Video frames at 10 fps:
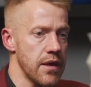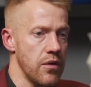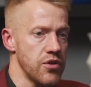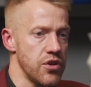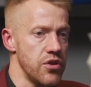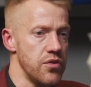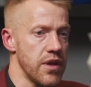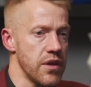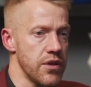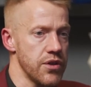I was a new
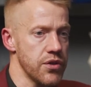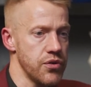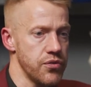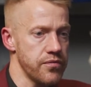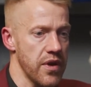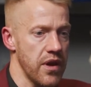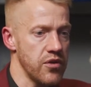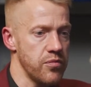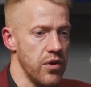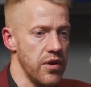kid at the school and I
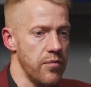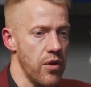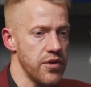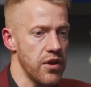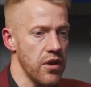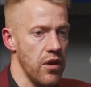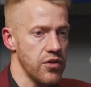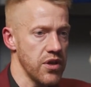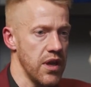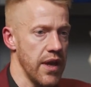was bullied both
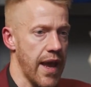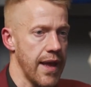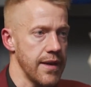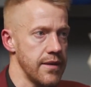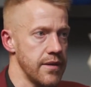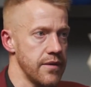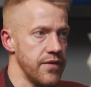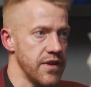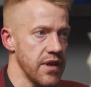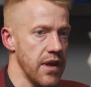psychologically and
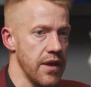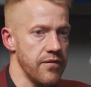physically.